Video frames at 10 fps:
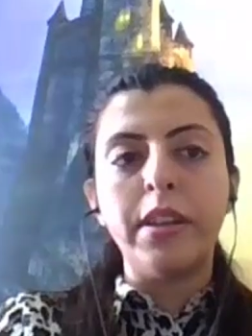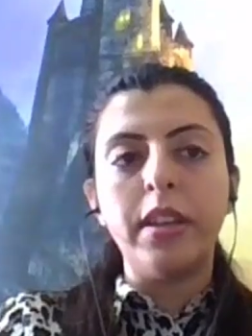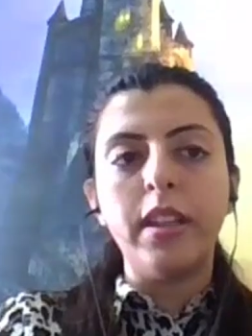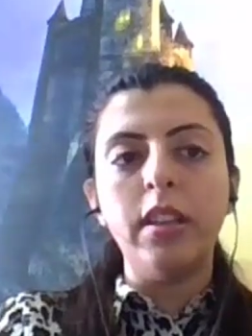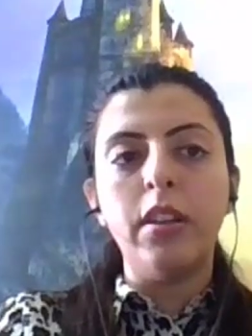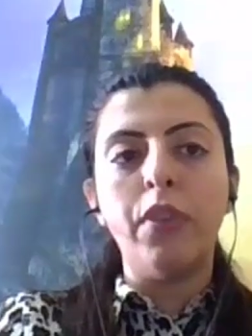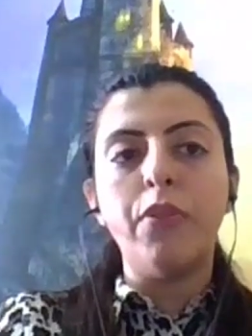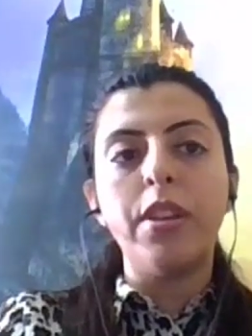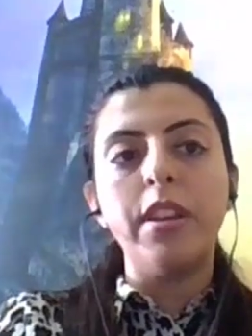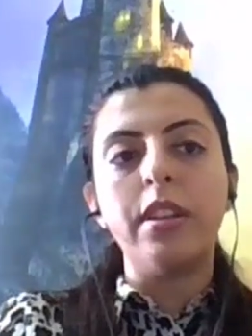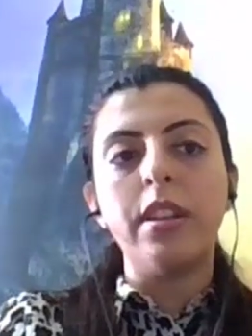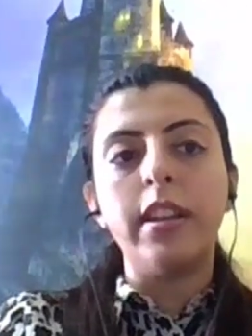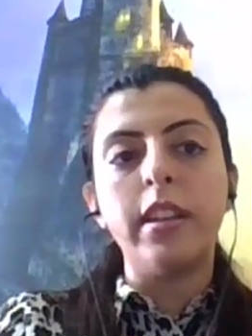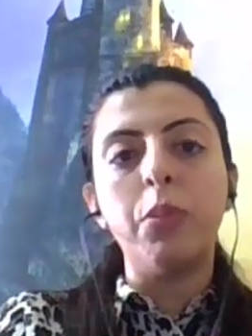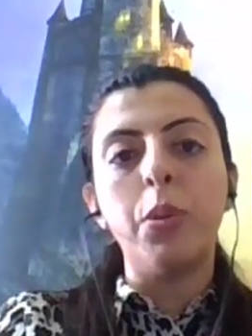currently for
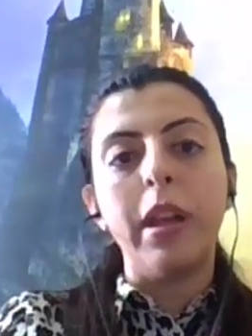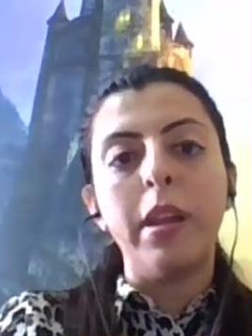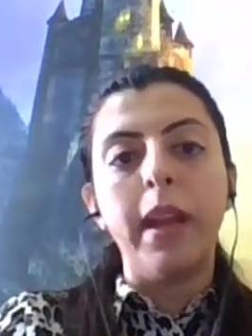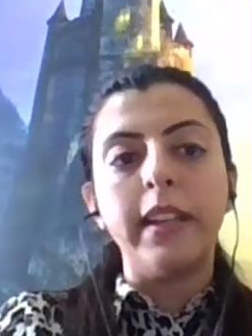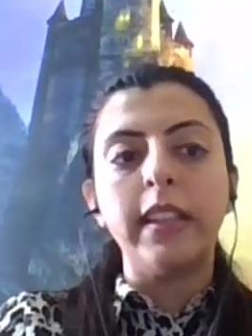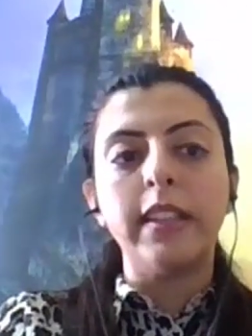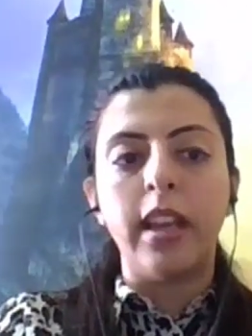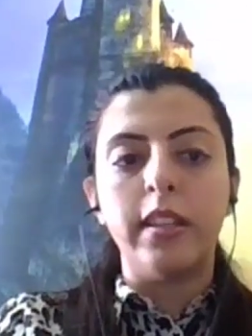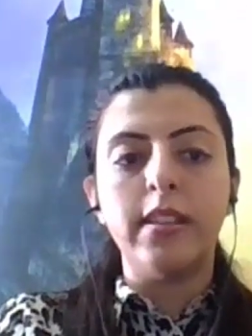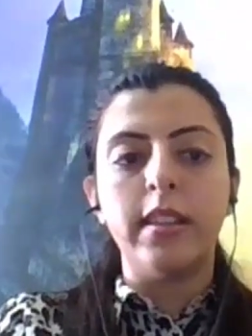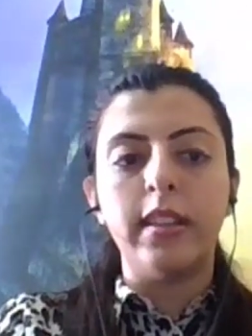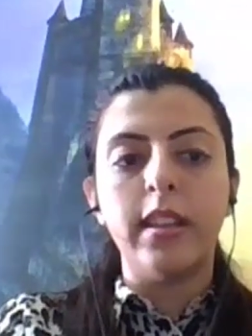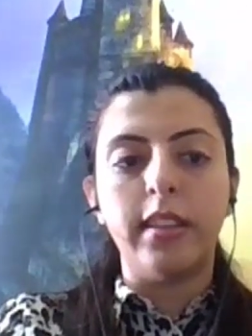internet and mobile banking channels.